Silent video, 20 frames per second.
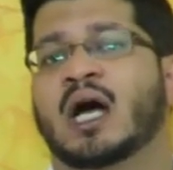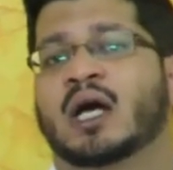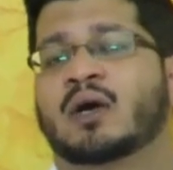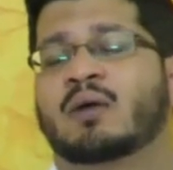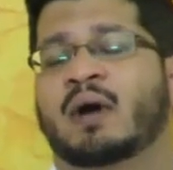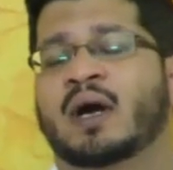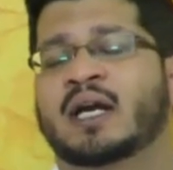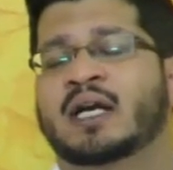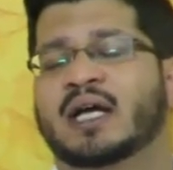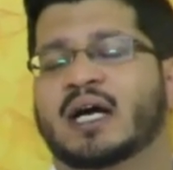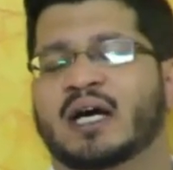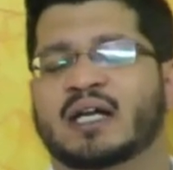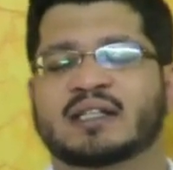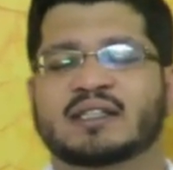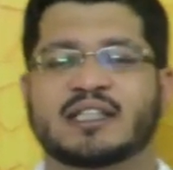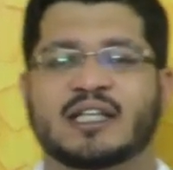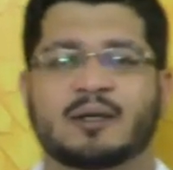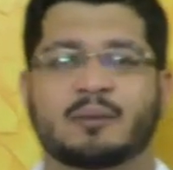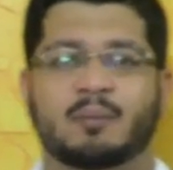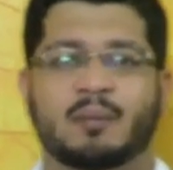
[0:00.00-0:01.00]
Quite
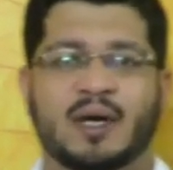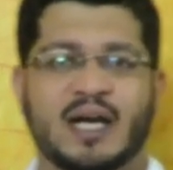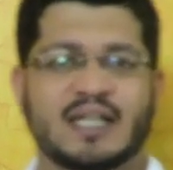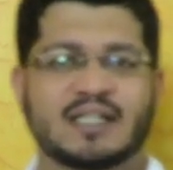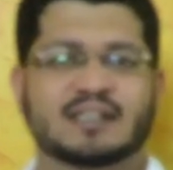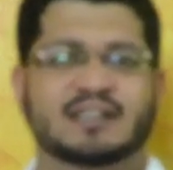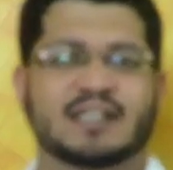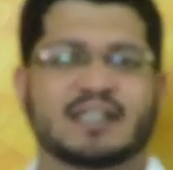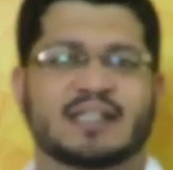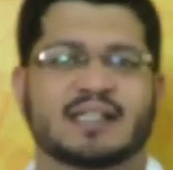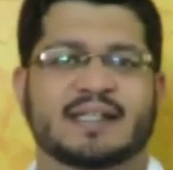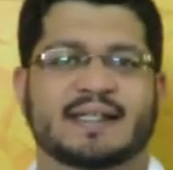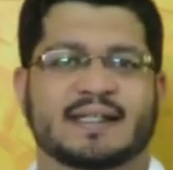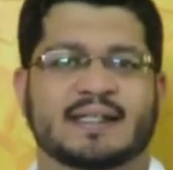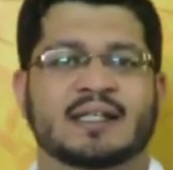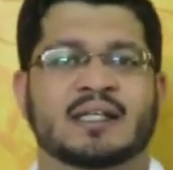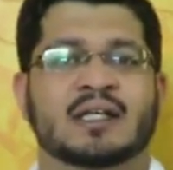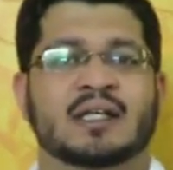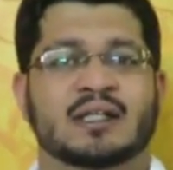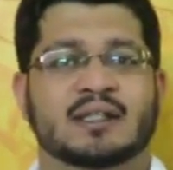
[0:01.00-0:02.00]
unsurprisingly,
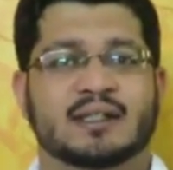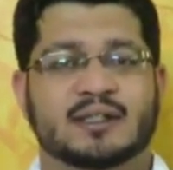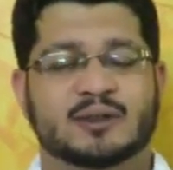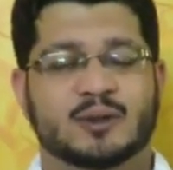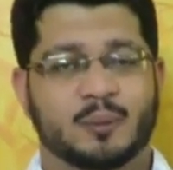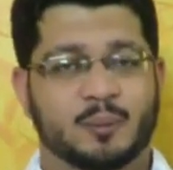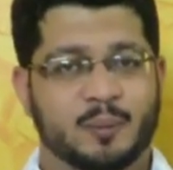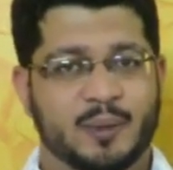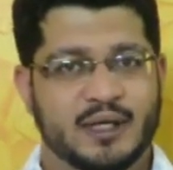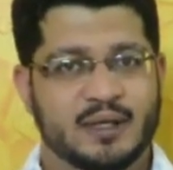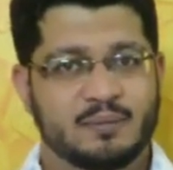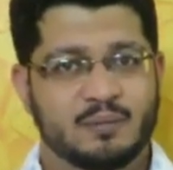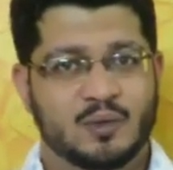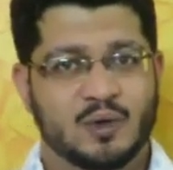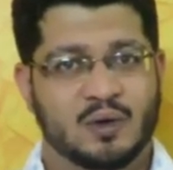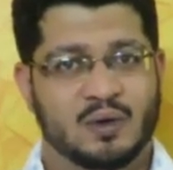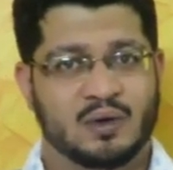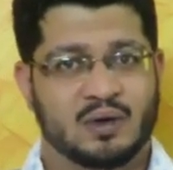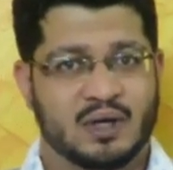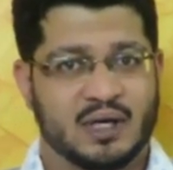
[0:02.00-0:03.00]
the Supreme
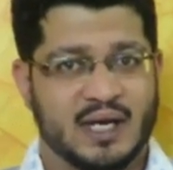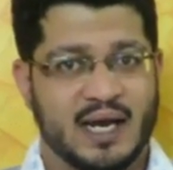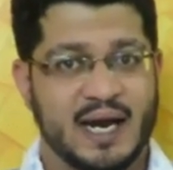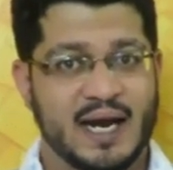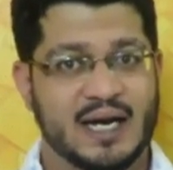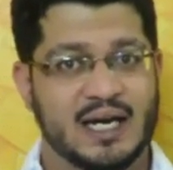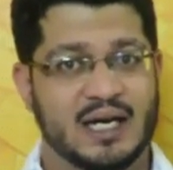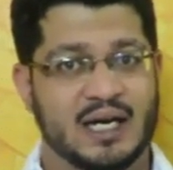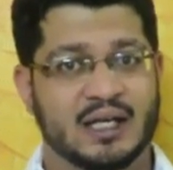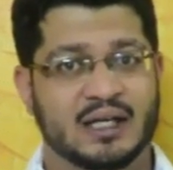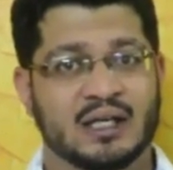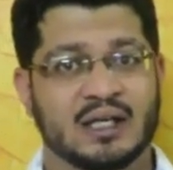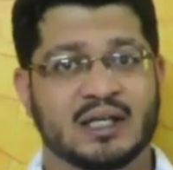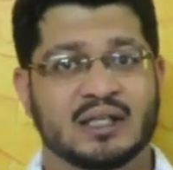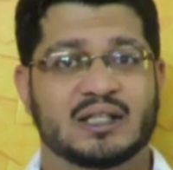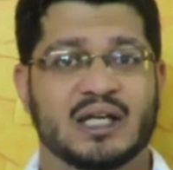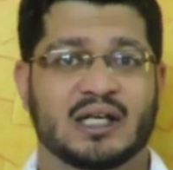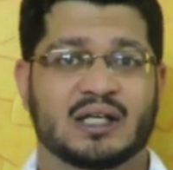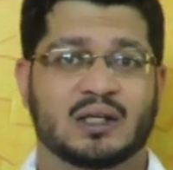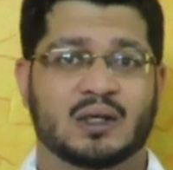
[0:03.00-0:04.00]
Court held
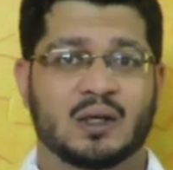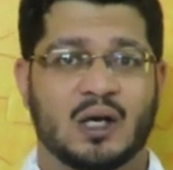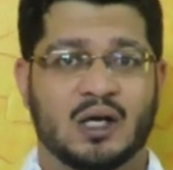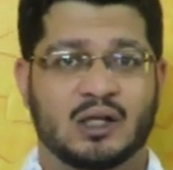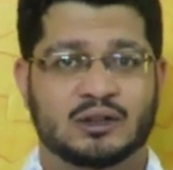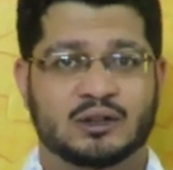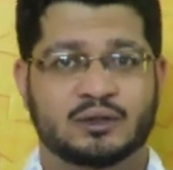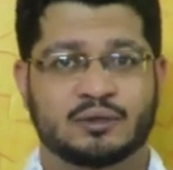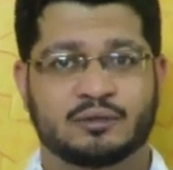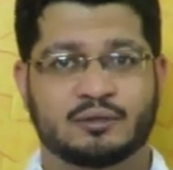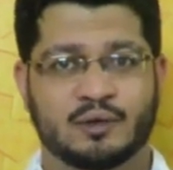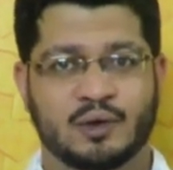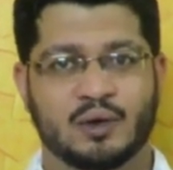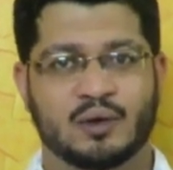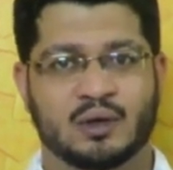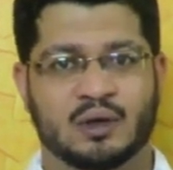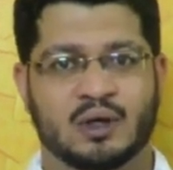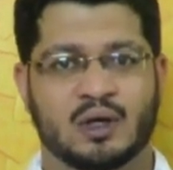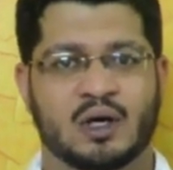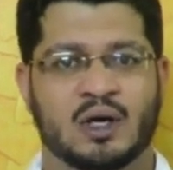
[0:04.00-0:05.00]
that clause
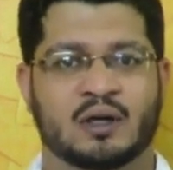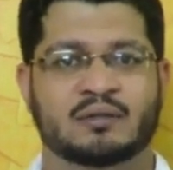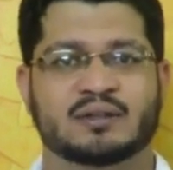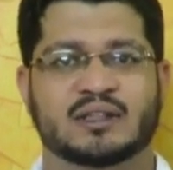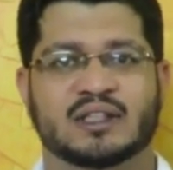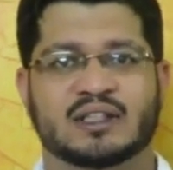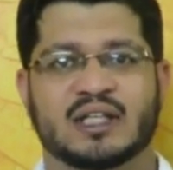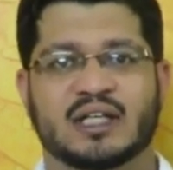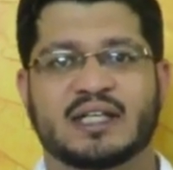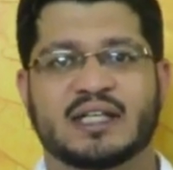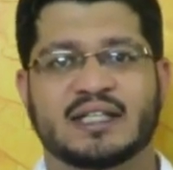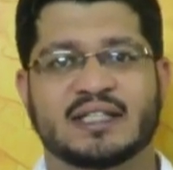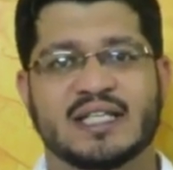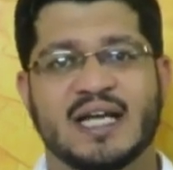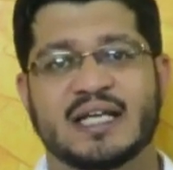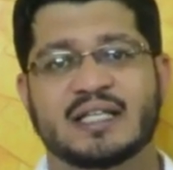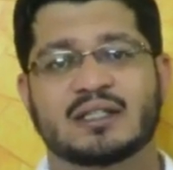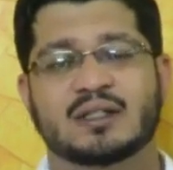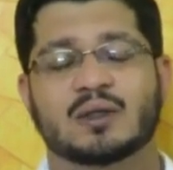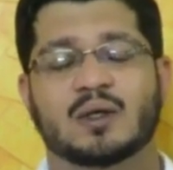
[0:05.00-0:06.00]
4 of the
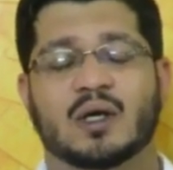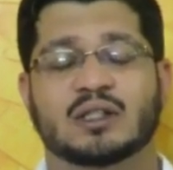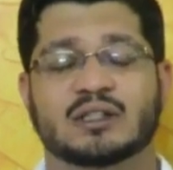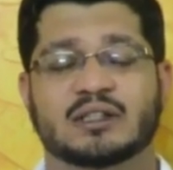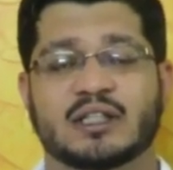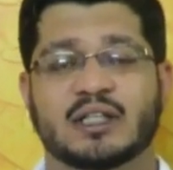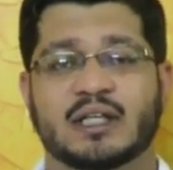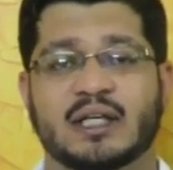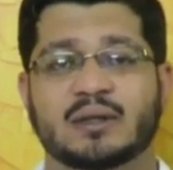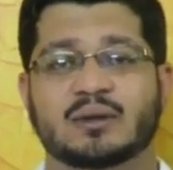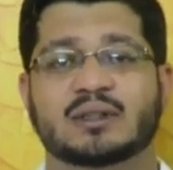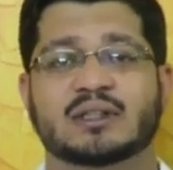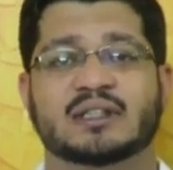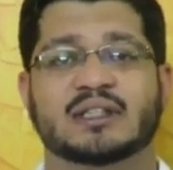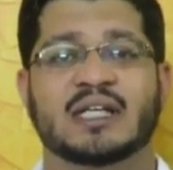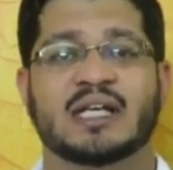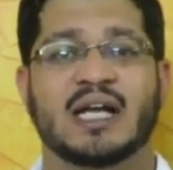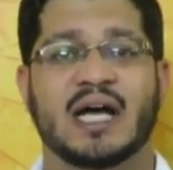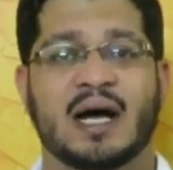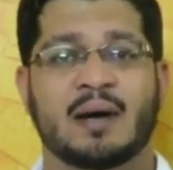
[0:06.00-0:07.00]
39th
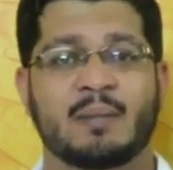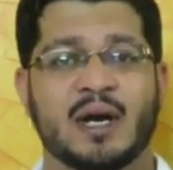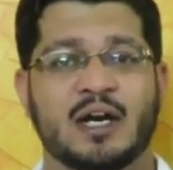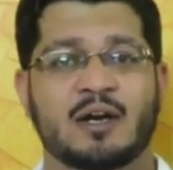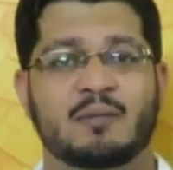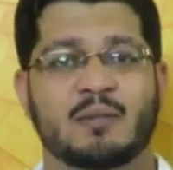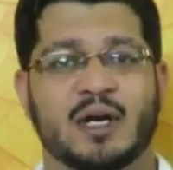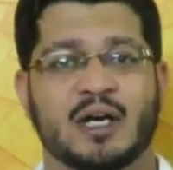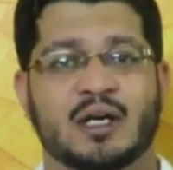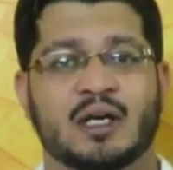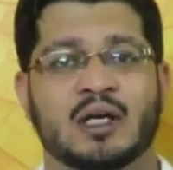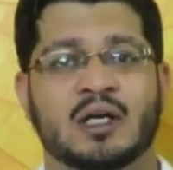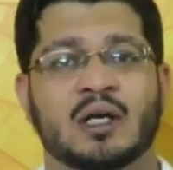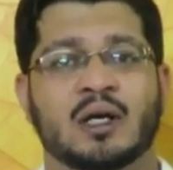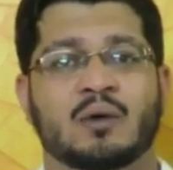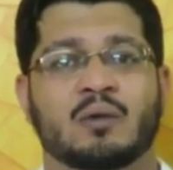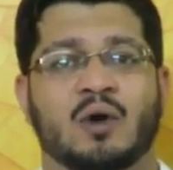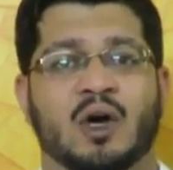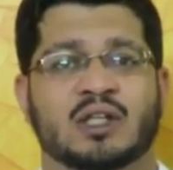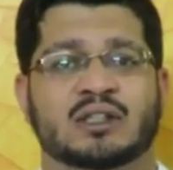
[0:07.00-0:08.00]
Constitutional Amendment
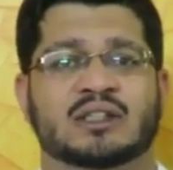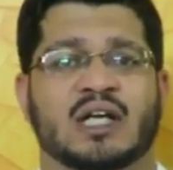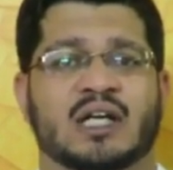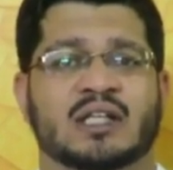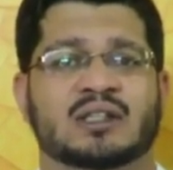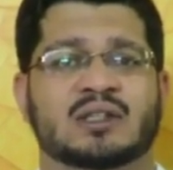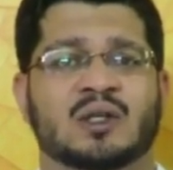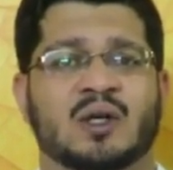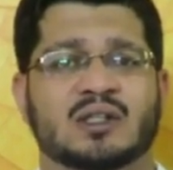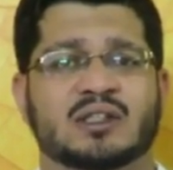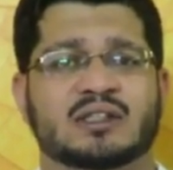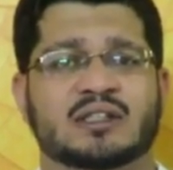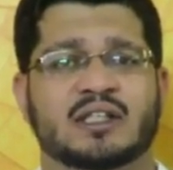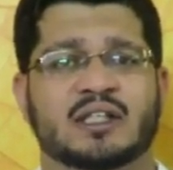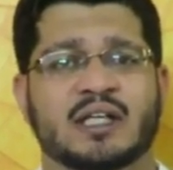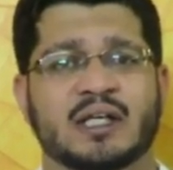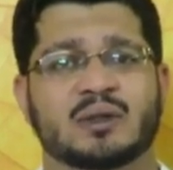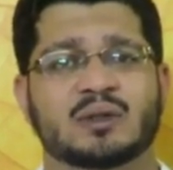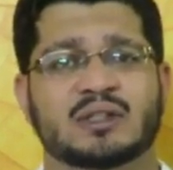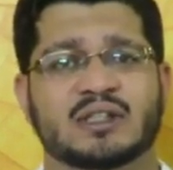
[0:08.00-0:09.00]
was
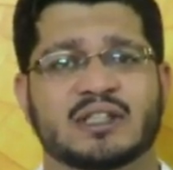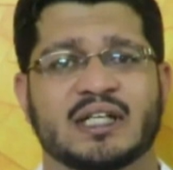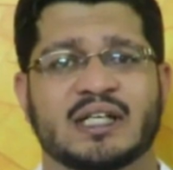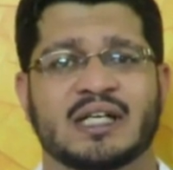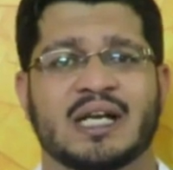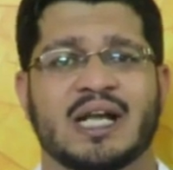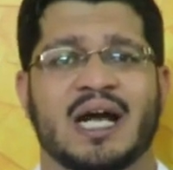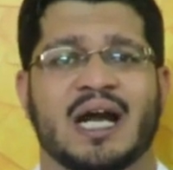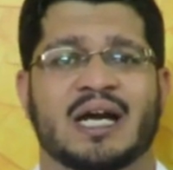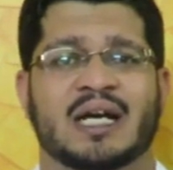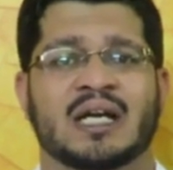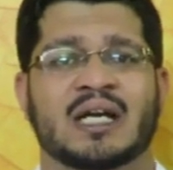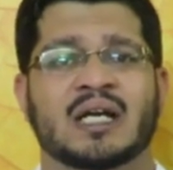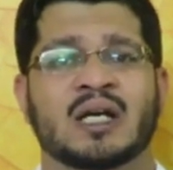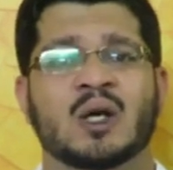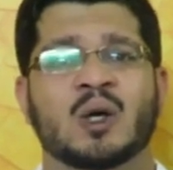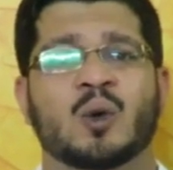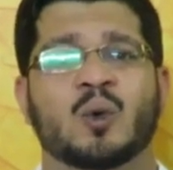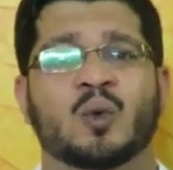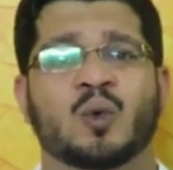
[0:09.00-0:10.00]
unconstitutional and
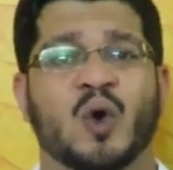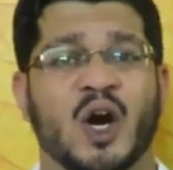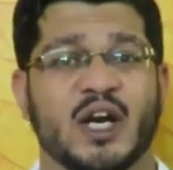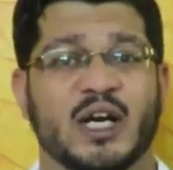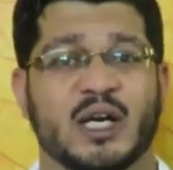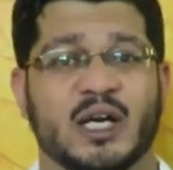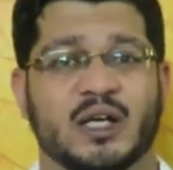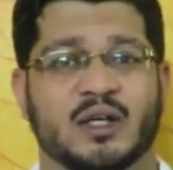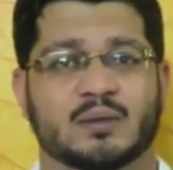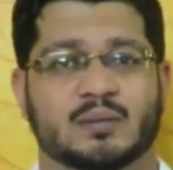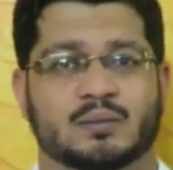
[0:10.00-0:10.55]
void.